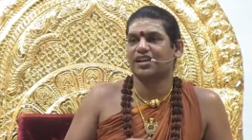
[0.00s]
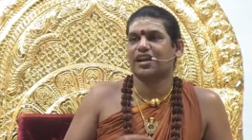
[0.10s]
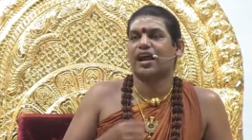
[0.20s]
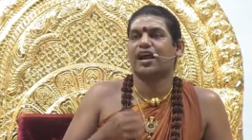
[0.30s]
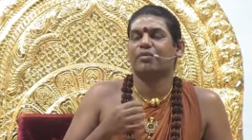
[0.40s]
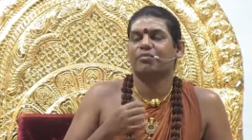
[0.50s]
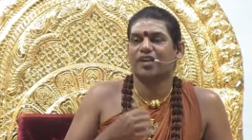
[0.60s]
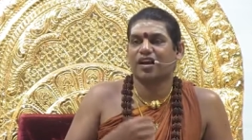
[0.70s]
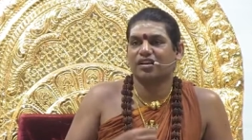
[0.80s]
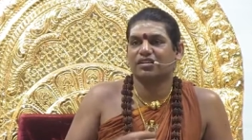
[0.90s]
I am
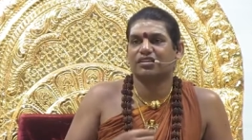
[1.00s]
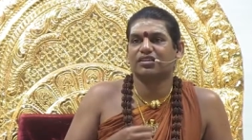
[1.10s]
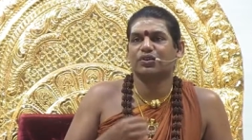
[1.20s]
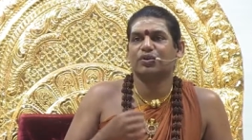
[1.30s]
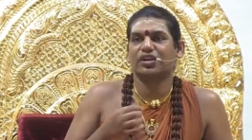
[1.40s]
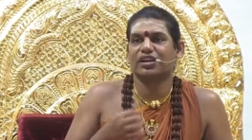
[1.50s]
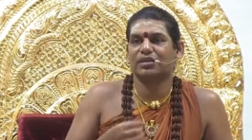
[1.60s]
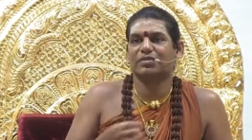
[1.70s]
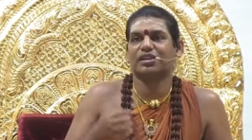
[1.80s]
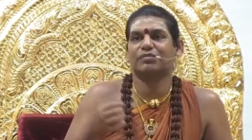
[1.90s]
not going to
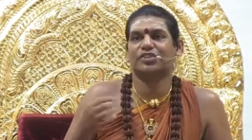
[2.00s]
become